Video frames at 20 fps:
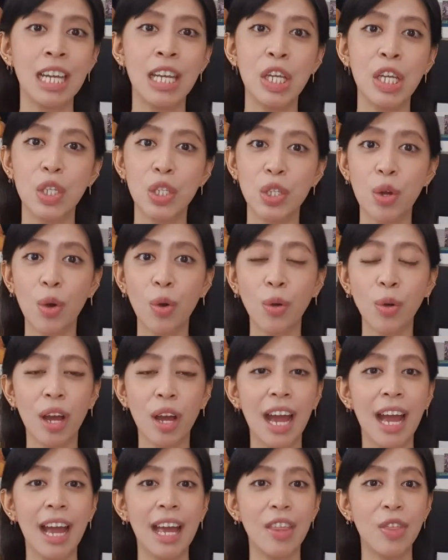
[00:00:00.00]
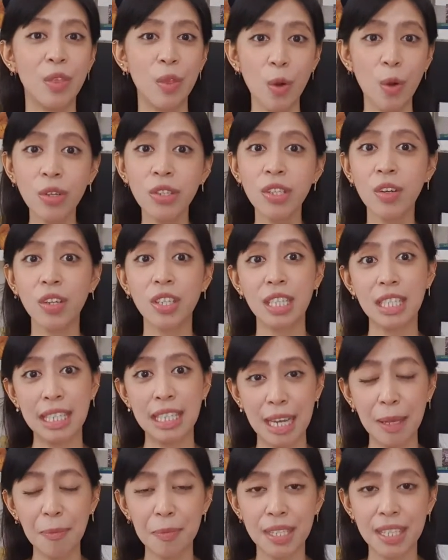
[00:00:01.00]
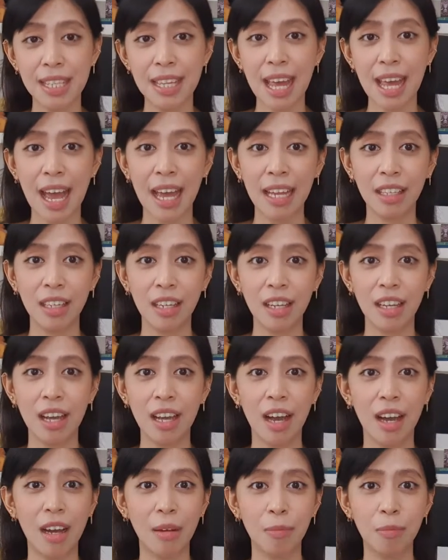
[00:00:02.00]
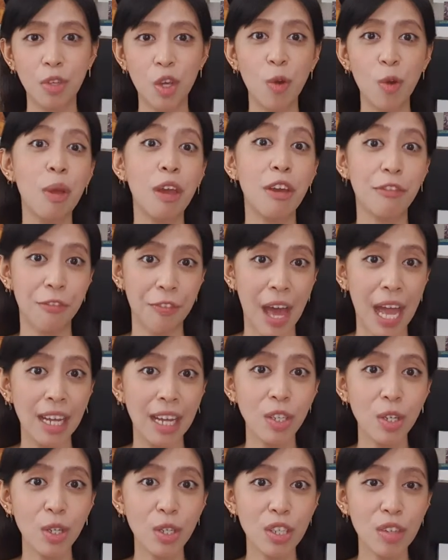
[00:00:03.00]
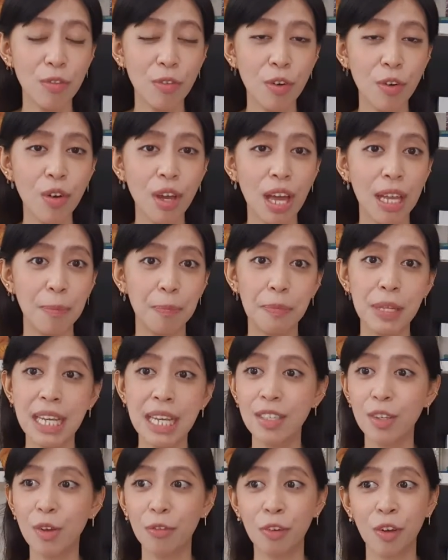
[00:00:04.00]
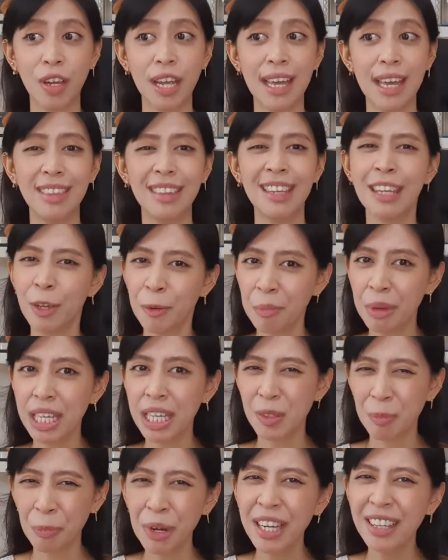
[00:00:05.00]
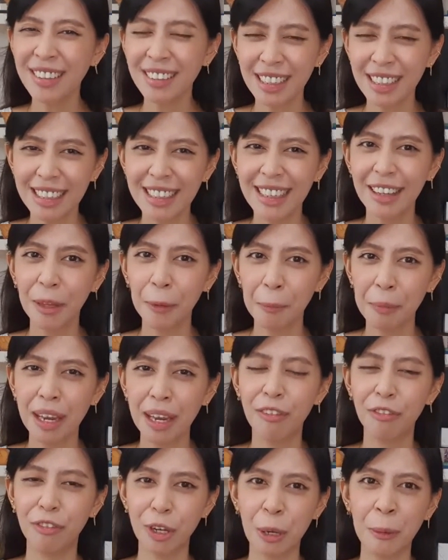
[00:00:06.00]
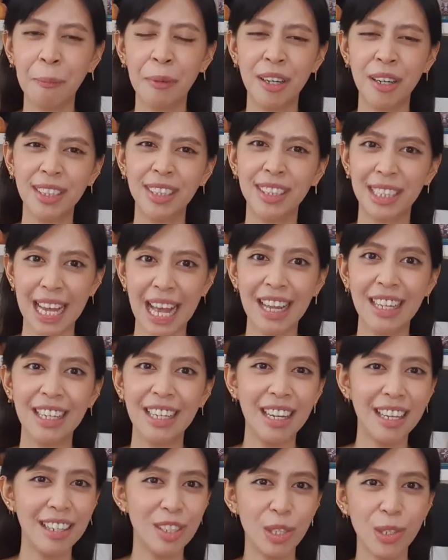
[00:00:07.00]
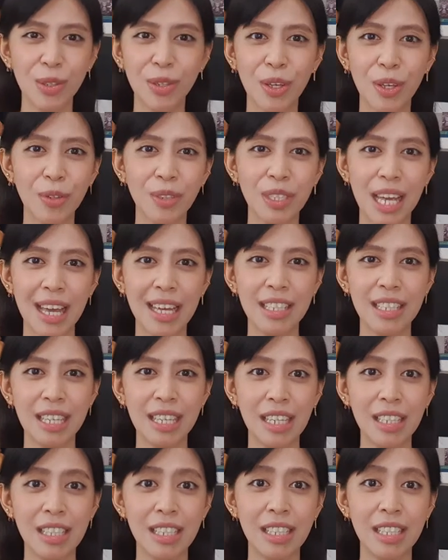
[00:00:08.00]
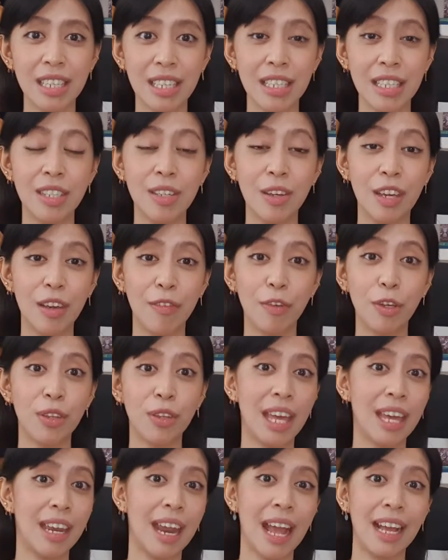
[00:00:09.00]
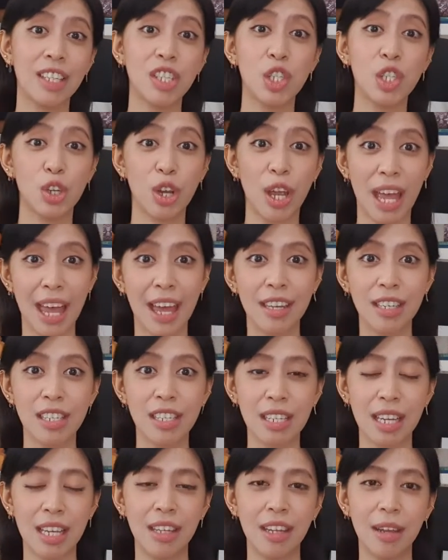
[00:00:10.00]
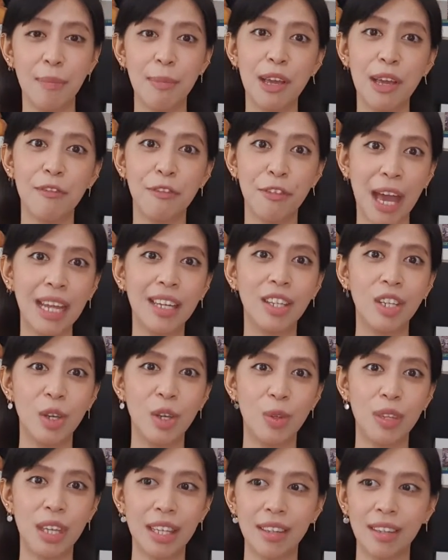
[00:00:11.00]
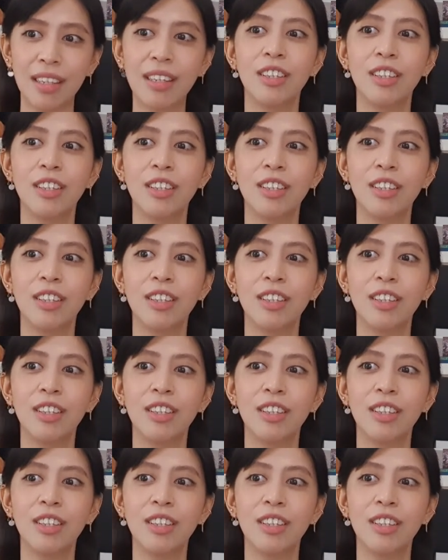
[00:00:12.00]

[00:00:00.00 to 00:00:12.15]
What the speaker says: So those are the tips that you may find useful, and please don't forget that you may sprinkle a little bit of your personality into those essays just to give you that extra edge, and they may find you that,